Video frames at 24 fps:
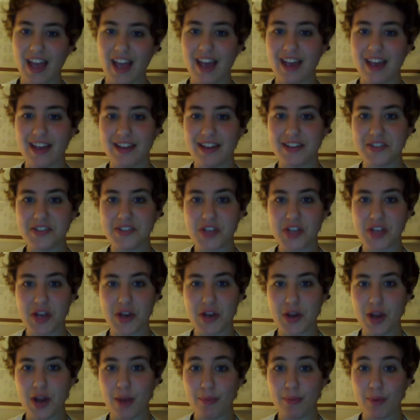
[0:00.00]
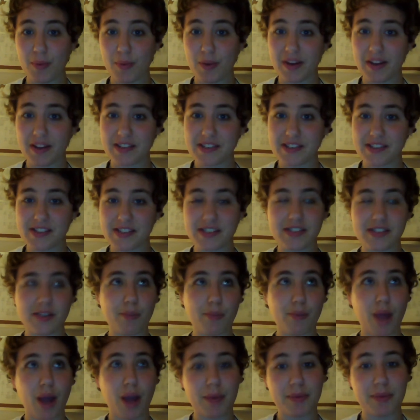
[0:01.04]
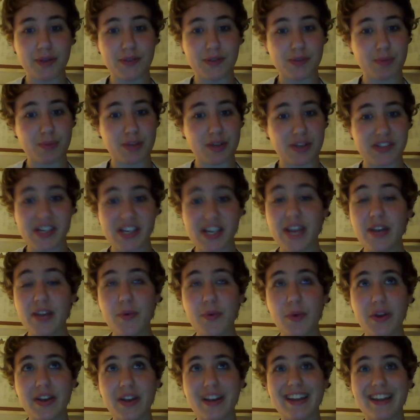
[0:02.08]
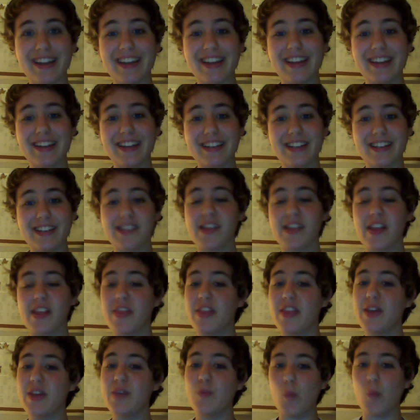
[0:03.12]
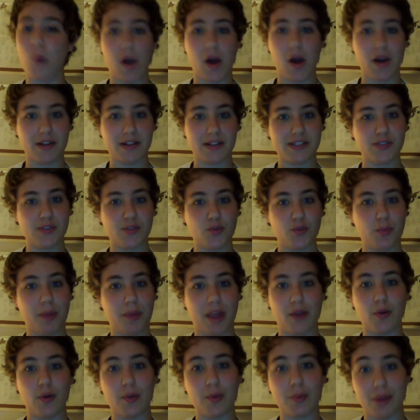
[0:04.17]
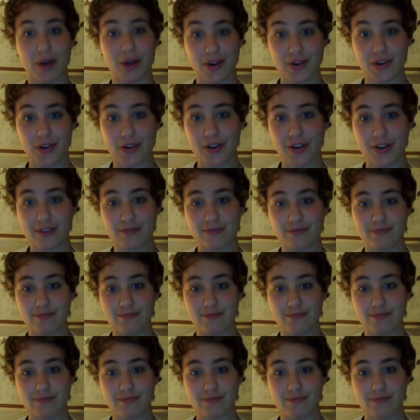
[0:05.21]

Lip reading: And number one on this list, probably no surprise to anyone, it is the wands from Harry Potter.